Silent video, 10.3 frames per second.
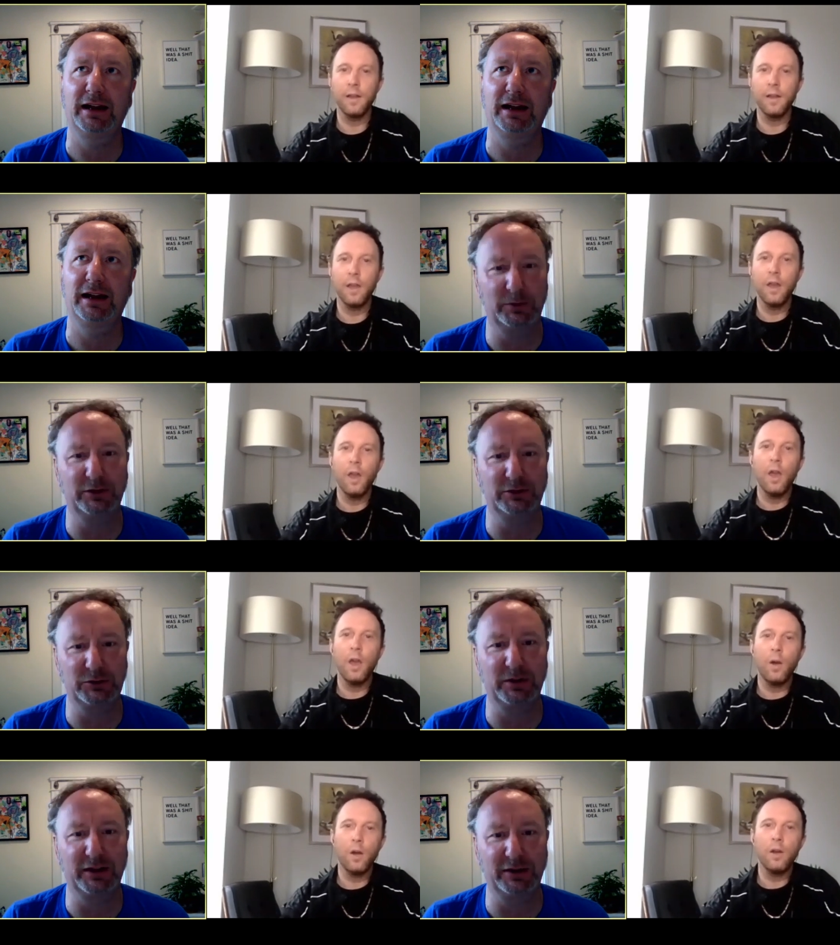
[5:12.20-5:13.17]
Speaker 1: when you're just
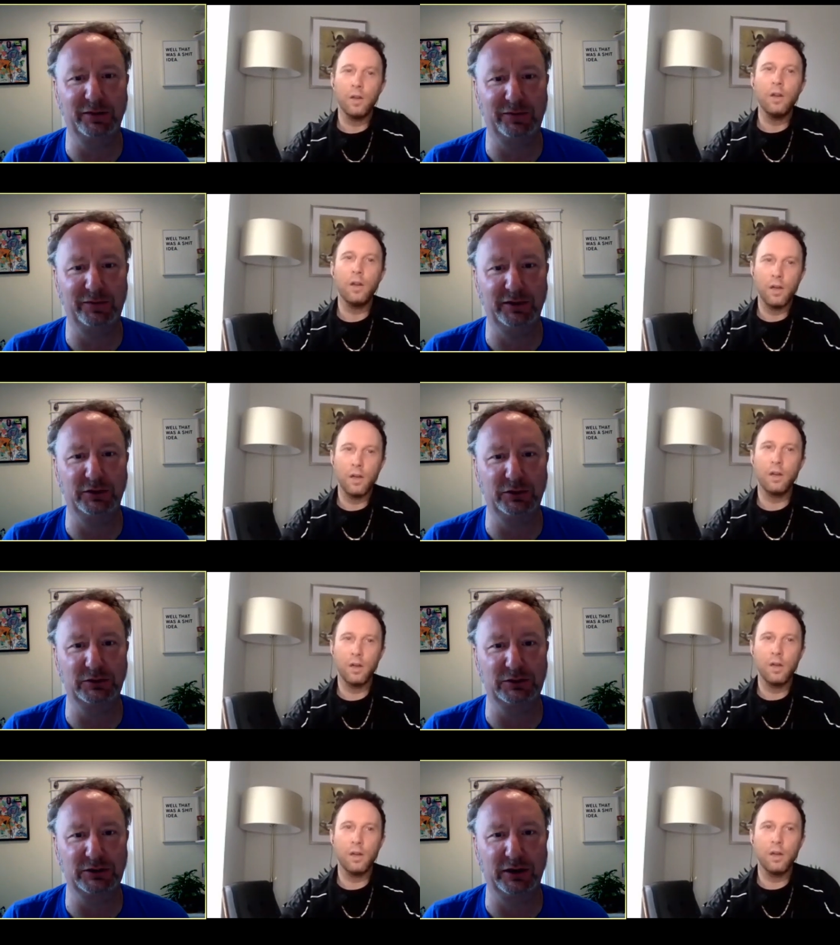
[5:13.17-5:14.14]
beginning to feel it, you're
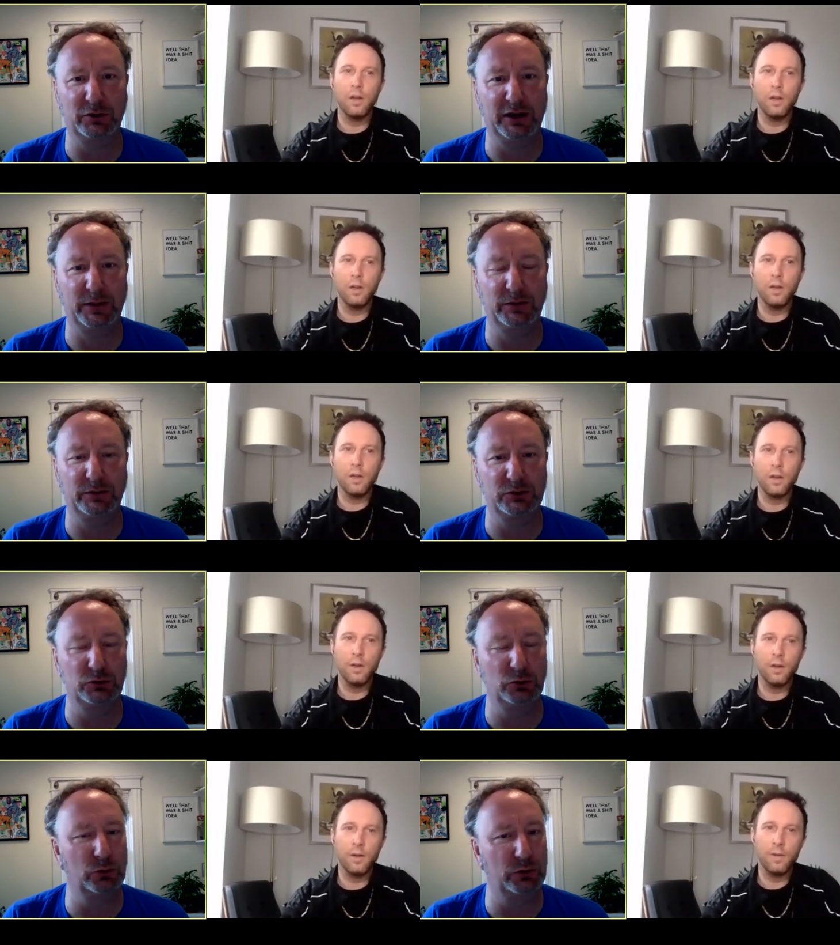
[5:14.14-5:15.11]
just like, okay, there's
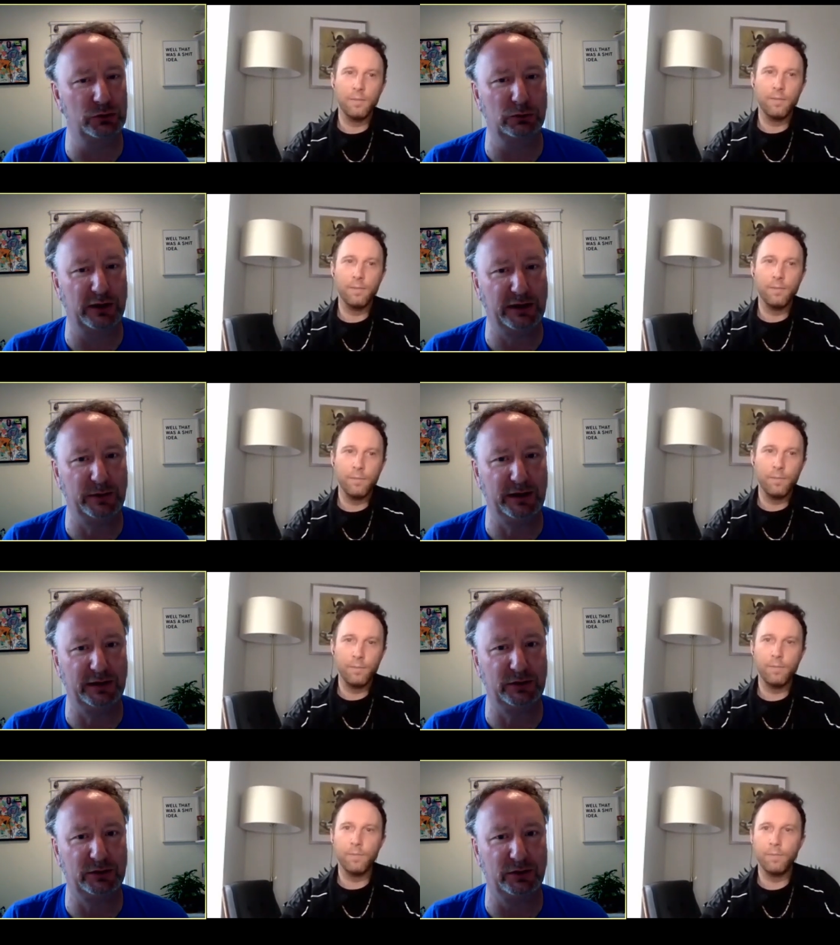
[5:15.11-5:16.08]
no there's no light at the end
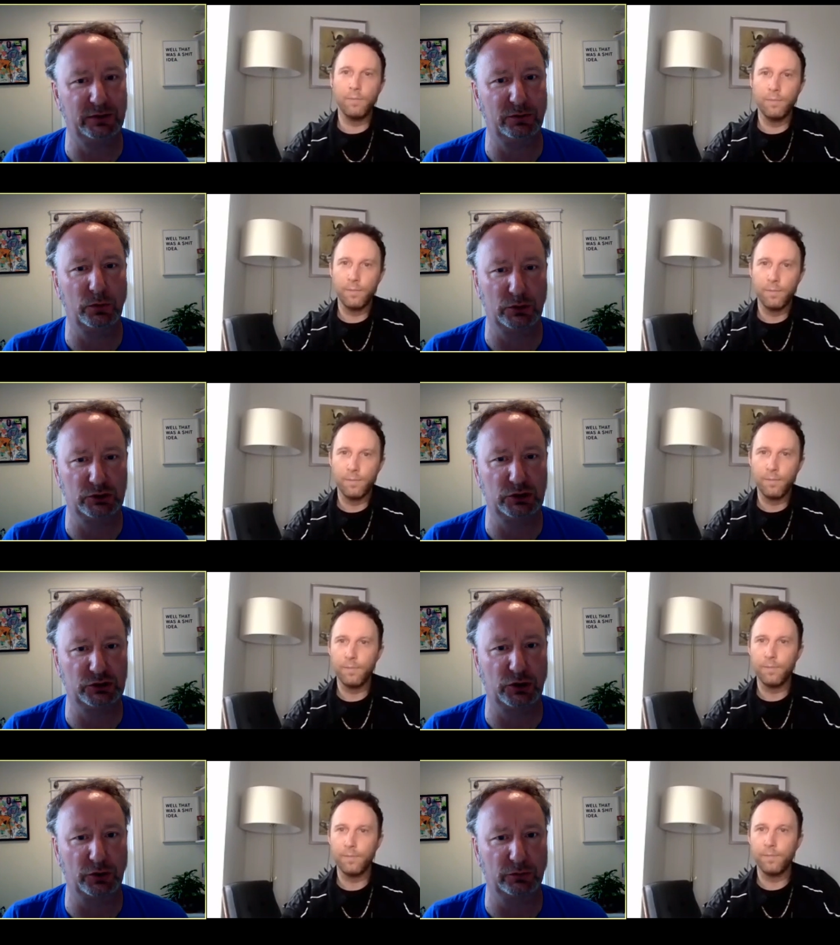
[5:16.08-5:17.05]
of the tunnel. There's just
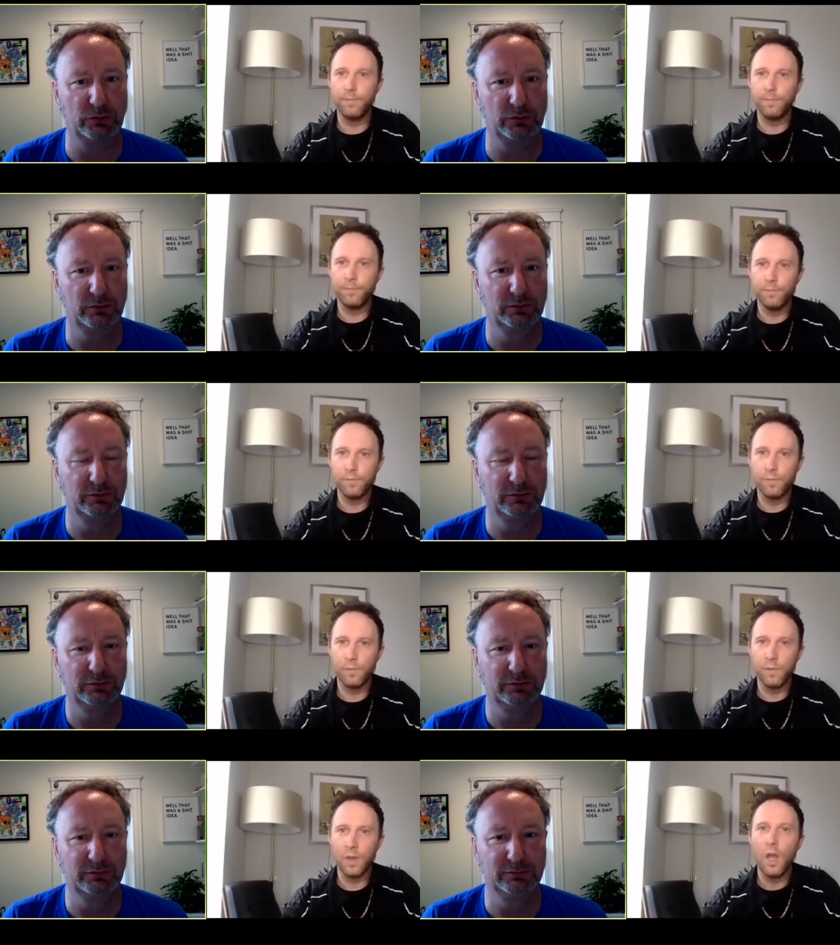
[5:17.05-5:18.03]
tunnel.
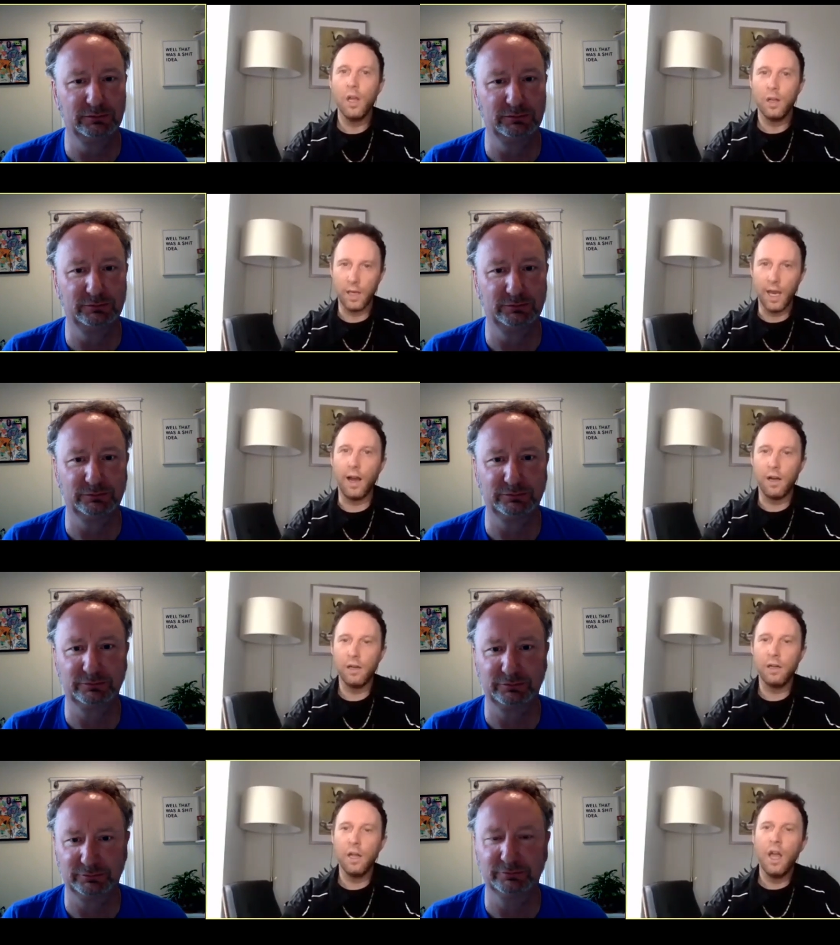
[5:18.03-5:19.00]
Speaker 2: Yeah.
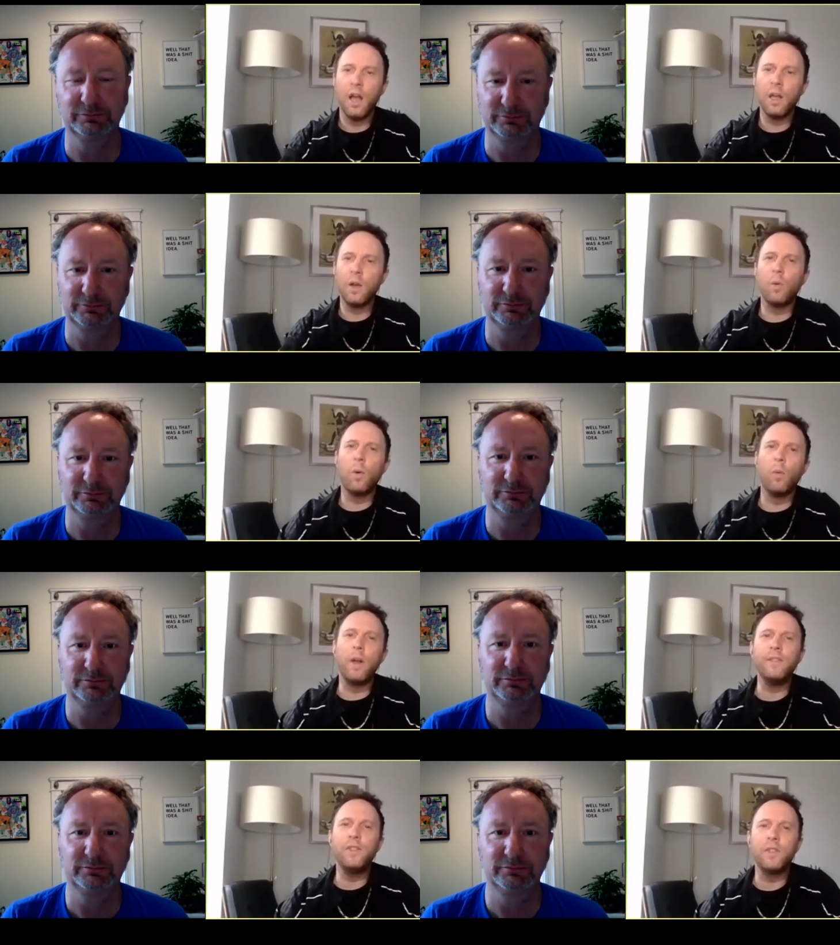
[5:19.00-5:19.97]
Well, what
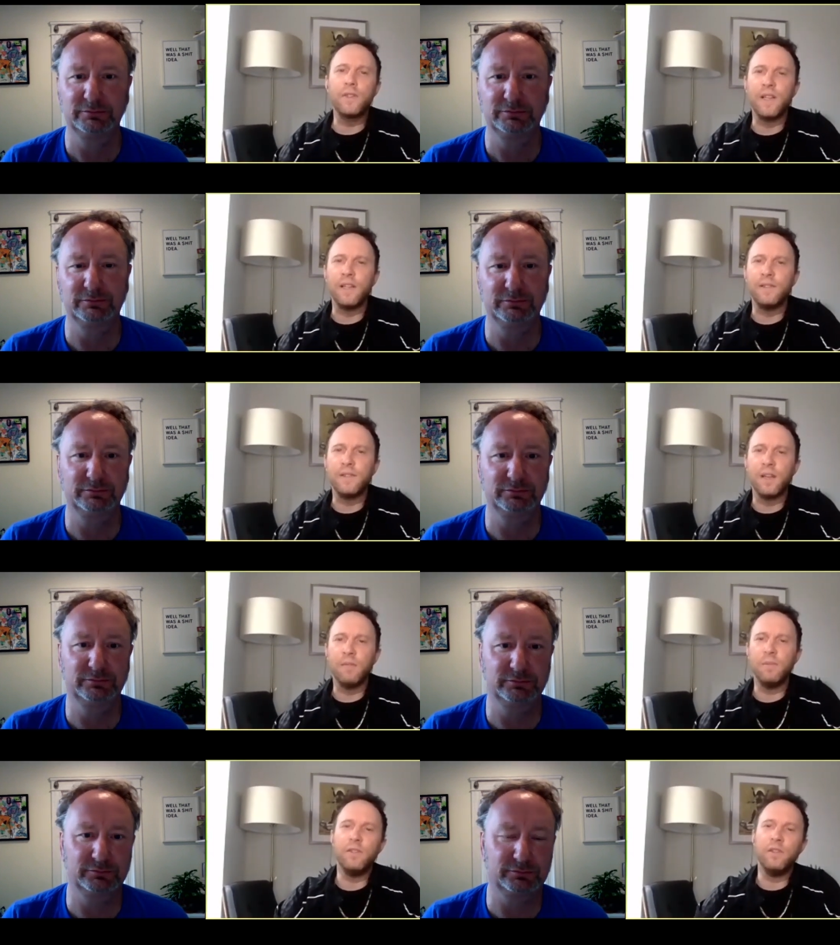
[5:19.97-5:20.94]
is your sense? I
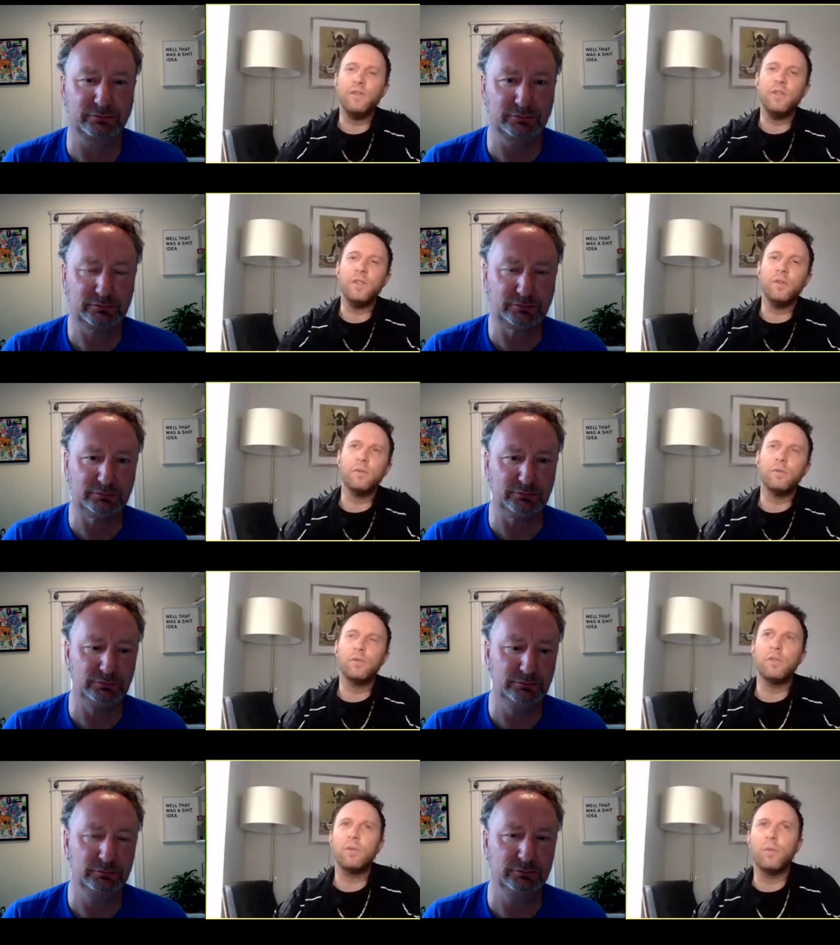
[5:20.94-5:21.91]
mean, do, do you
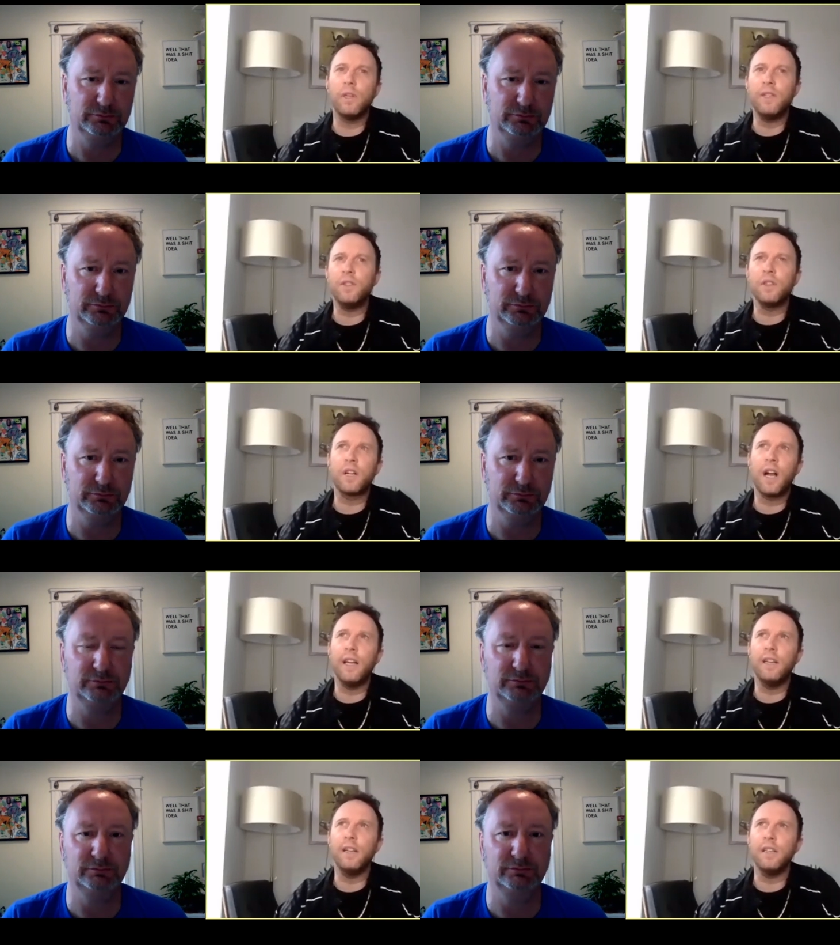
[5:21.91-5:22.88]
what is your
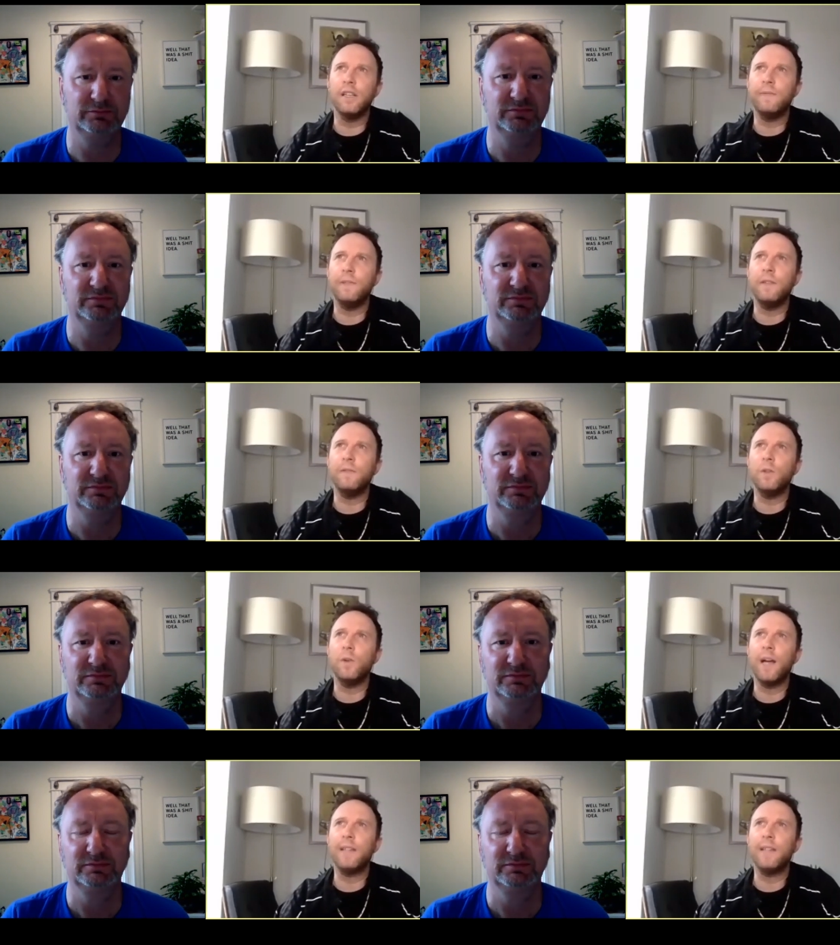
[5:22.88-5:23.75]
kind of if if you had